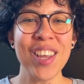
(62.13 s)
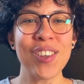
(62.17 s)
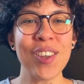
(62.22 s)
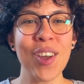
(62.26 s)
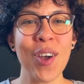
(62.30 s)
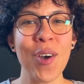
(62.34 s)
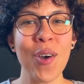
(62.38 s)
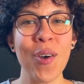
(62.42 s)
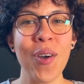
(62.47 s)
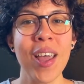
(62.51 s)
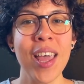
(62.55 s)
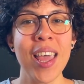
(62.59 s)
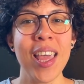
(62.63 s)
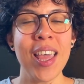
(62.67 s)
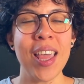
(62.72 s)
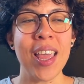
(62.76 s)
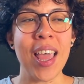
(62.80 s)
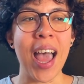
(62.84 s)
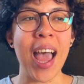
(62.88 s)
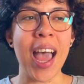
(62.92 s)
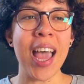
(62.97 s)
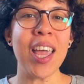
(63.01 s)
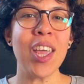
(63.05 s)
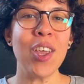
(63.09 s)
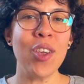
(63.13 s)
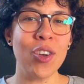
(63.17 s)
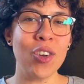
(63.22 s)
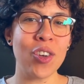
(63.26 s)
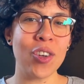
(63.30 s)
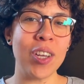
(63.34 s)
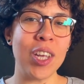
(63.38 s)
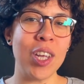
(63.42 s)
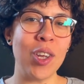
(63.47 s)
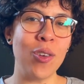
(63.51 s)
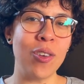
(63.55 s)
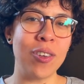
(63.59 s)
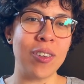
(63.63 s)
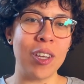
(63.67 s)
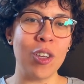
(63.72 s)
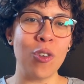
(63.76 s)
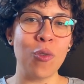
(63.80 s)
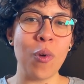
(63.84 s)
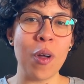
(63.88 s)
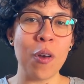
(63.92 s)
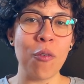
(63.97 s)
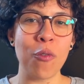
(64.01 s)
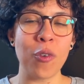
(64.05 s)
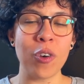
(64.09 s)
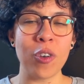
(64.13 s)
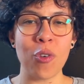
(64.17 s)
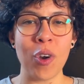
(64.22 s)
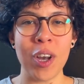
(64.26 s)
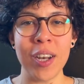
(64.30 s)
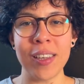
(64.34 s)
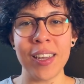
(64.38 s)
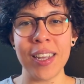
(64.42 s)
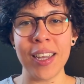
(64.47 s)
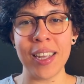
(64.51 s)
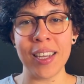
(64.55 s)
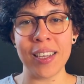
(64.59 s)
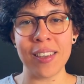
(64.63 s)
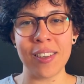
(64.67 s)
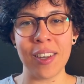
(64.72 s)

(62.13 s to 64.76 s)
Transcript: so I usually use this one for train tickets